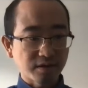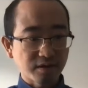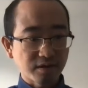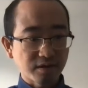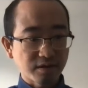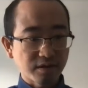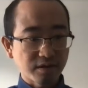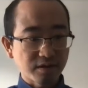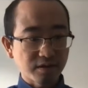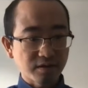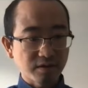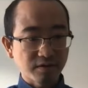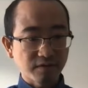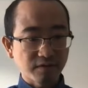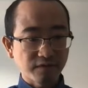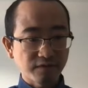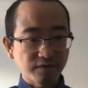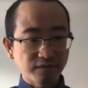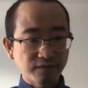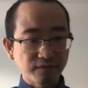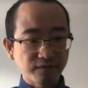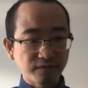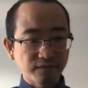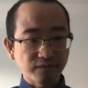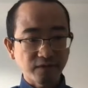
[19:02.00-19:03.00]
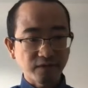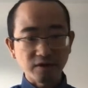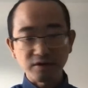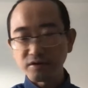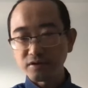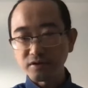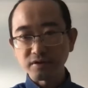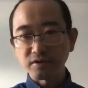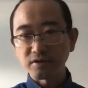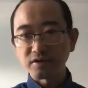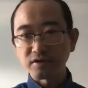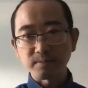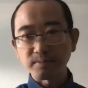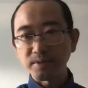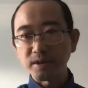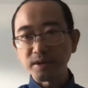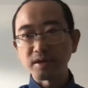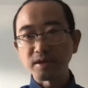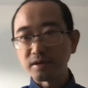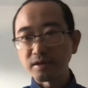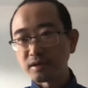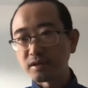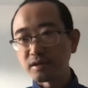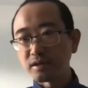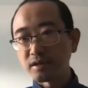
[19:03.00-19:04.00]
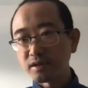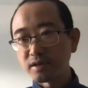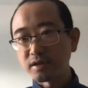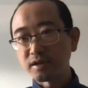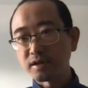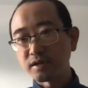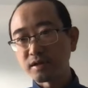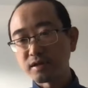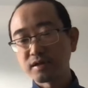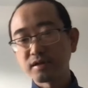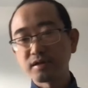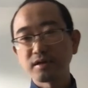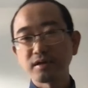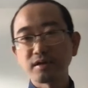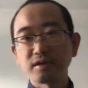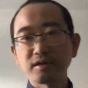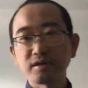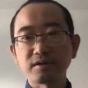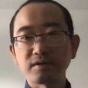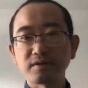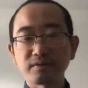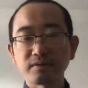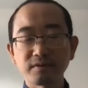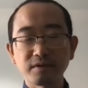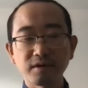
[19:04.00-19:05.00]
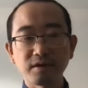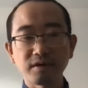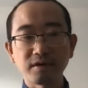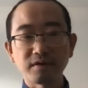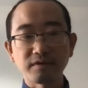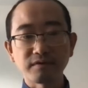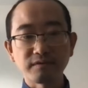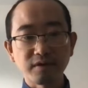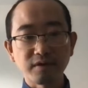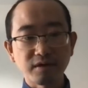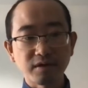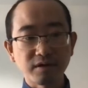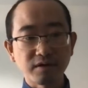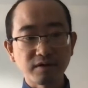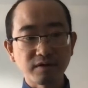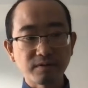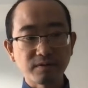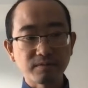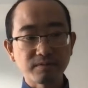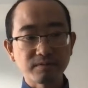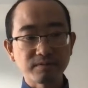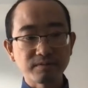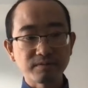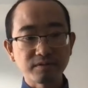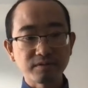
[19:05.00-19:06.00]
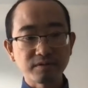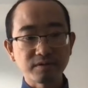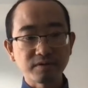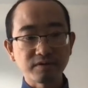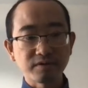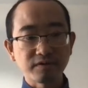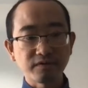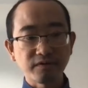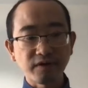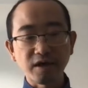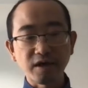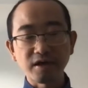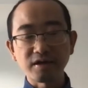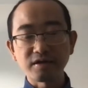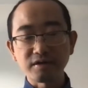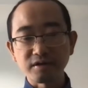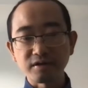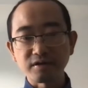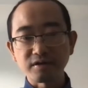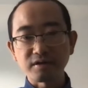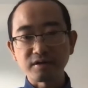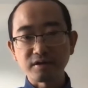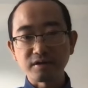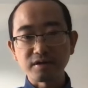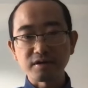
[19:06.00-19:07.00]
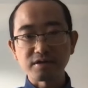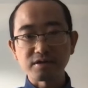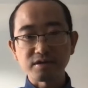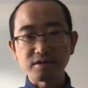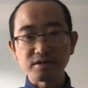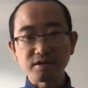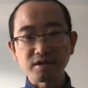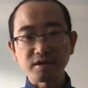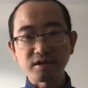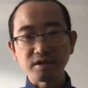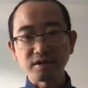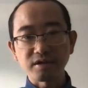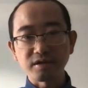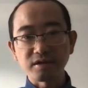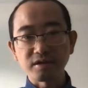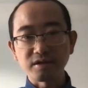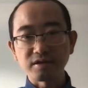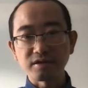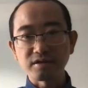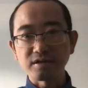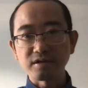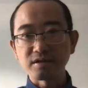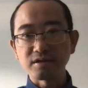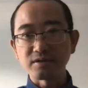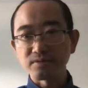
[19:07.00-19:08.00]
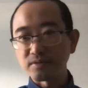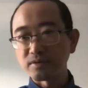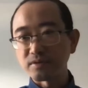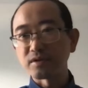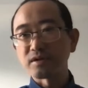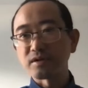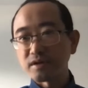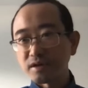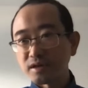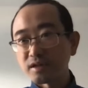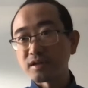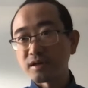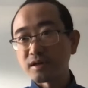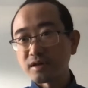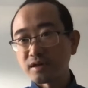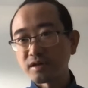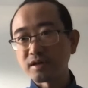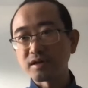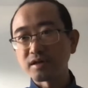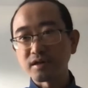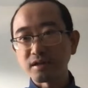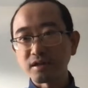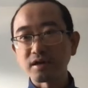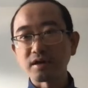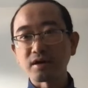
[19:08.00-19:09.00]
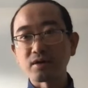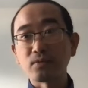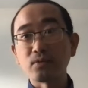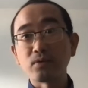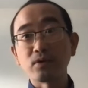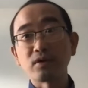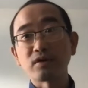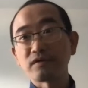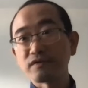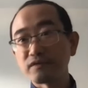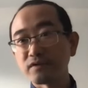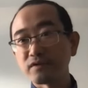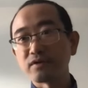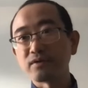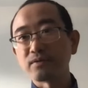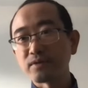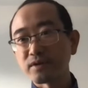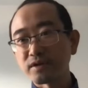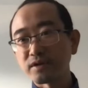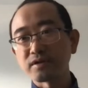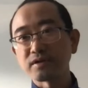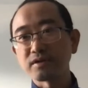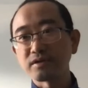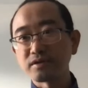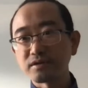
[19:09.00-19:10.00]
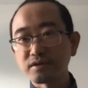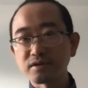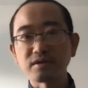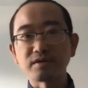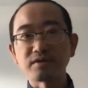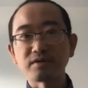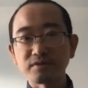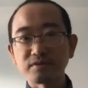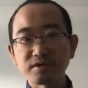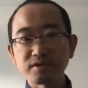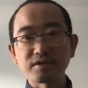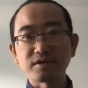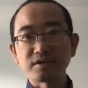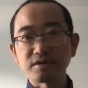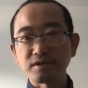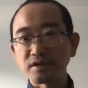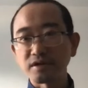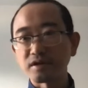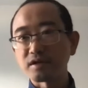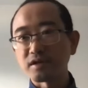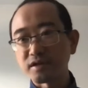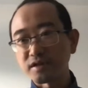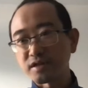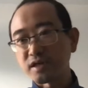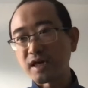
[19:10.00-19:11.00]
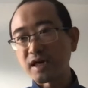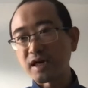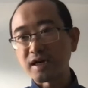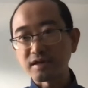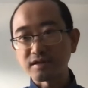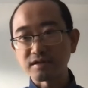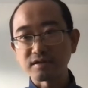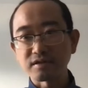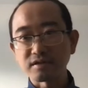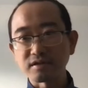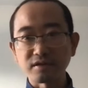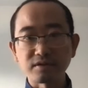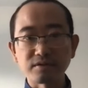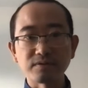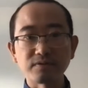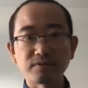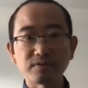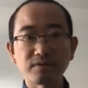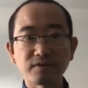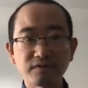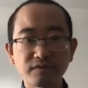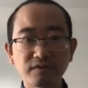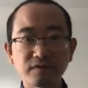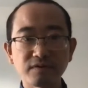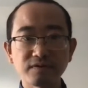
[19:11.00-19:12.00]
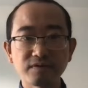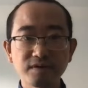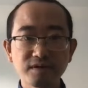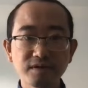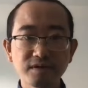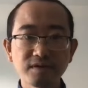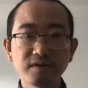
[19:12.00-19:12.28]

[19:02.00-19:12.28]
a functionally dependent kind of fashion is really like a workflow with stitching like tasks into workflows.